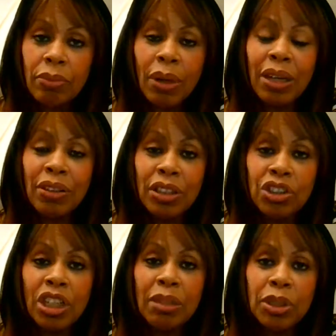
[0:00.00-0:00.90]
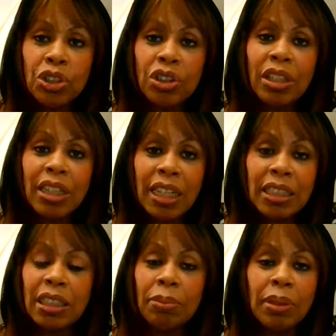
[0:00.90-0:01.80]
I think Jamie should get
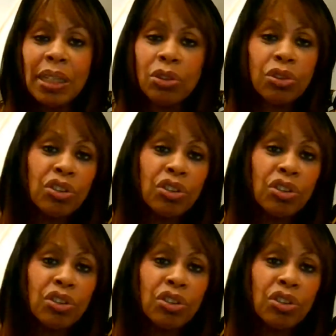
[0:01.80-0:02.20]
somebody else.